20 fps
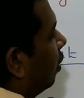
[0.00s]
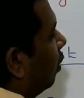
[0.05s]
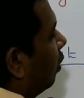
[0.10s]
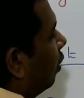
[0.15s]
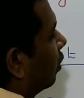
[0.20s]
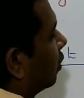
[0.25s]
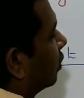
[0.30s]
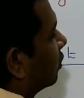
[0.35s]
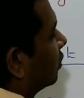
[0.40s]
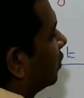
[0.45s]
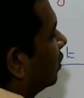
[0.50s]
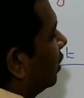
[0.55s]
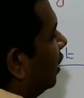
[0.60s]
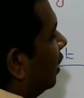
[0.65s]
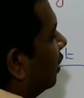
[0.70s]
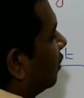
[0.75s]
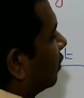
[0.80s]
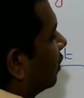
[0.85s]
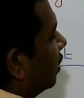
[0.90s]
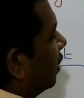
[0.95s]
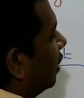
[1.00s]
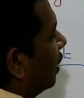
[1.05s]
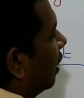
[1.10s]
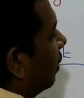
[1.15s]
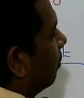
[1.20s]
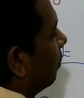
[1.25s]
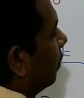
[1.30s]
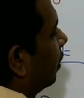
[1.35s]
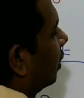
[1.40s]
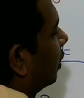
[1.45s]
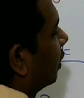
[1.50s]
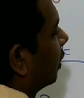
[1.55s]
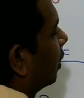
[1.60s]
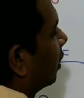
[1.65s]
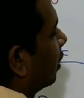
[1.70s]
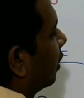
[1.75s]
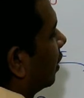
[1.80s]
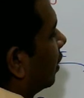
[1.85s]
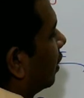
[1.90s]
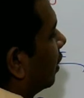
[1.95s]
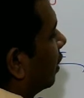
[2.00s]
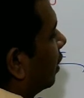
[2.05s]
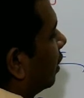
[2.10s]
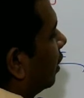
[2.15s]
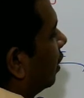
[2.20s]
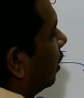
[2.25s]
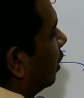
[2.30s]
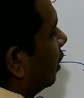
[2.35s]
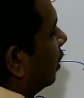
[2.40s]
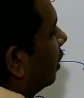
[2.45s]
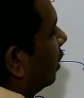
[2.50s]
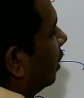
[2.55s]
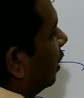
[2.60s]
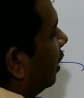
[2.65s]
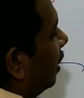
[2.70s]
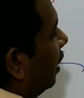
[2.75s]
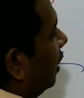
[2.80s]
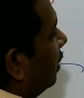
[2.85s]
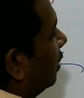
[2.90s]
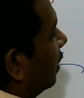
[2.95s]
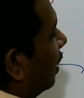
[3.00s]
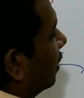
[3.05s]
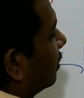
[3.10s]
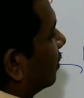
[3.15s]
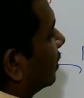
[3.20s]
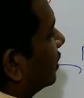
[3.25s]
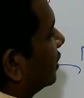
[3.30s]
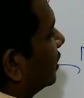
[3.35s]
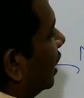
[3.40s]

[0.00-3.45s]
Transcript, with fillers: Oxidation number it has